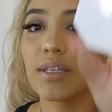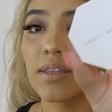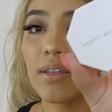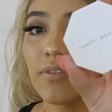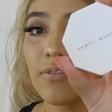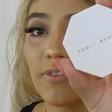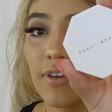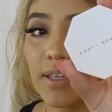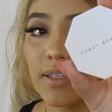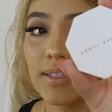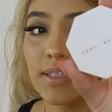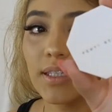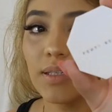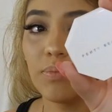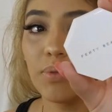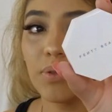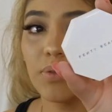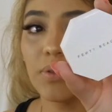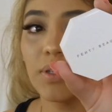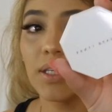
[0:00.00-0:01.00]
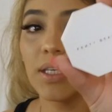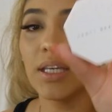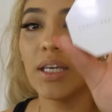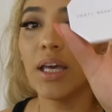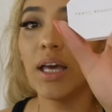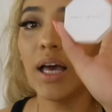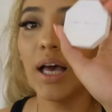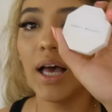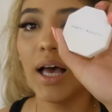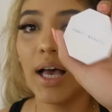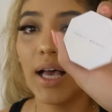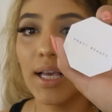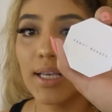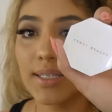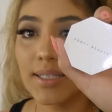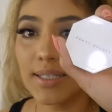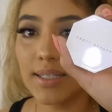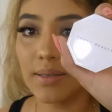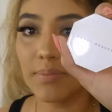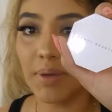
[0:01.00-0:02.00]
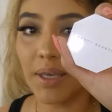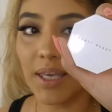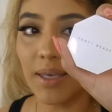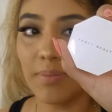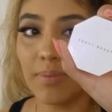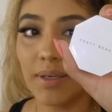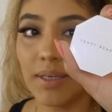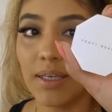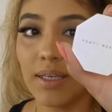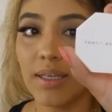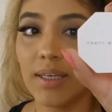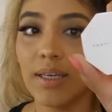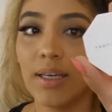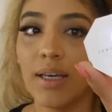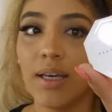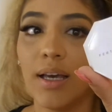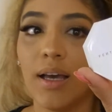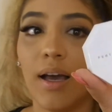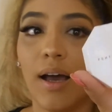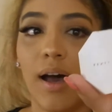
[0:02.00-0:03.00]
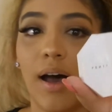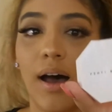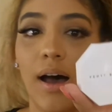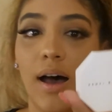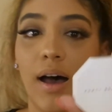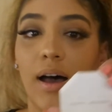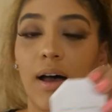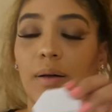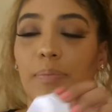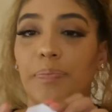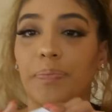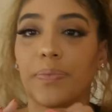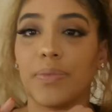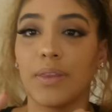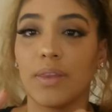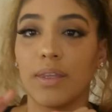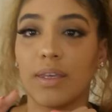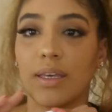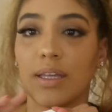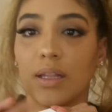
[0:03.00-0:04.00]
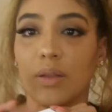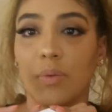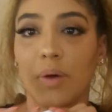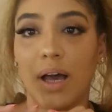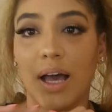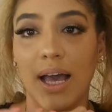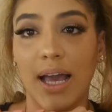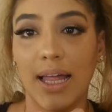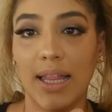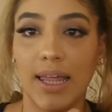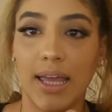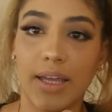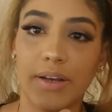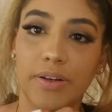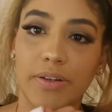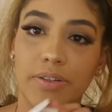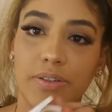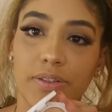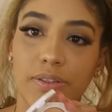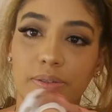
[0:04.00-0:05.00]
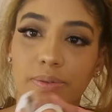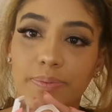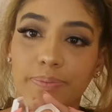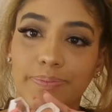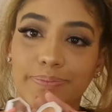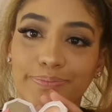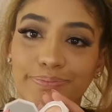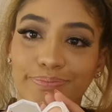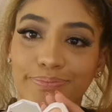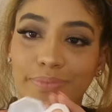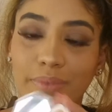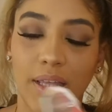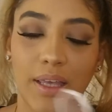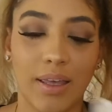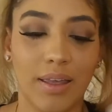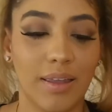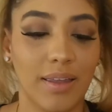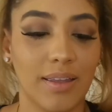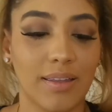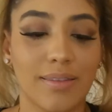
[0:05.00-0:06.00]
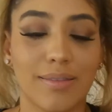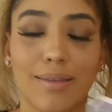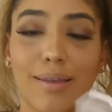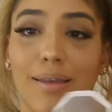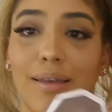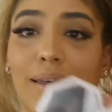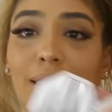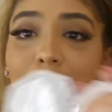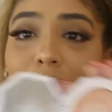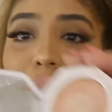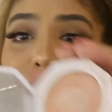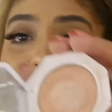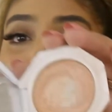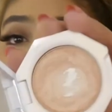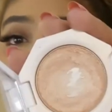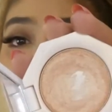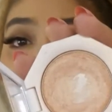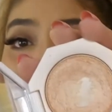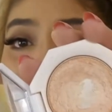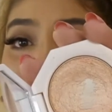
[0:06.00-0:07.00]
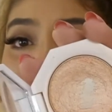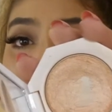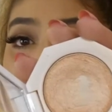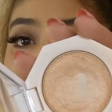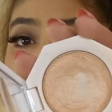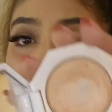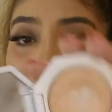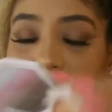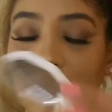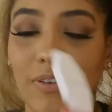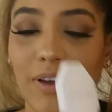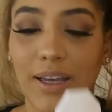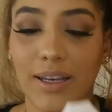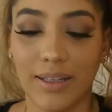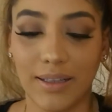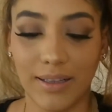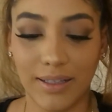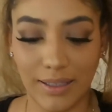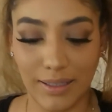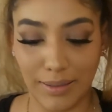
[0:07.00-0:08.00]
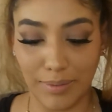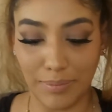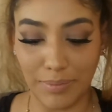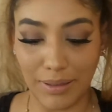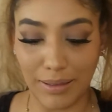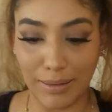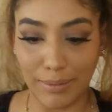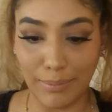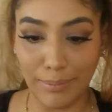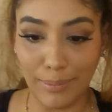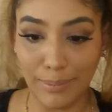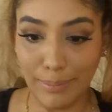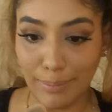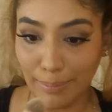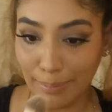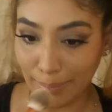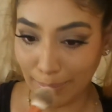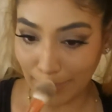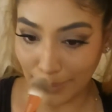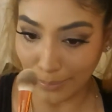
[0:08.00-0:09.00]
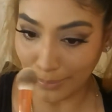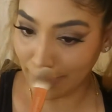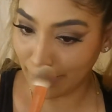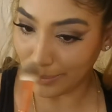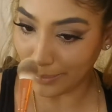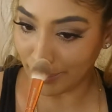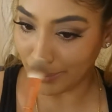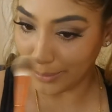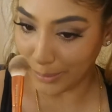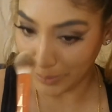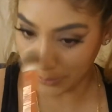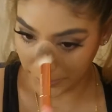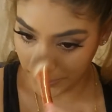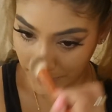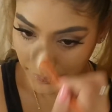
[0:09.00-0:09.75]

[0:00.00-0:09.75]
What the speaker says: the Fenty Beauty Hustla Baby killawatt highlighters. It's hitting pan finally, and I'm like, uh-oh.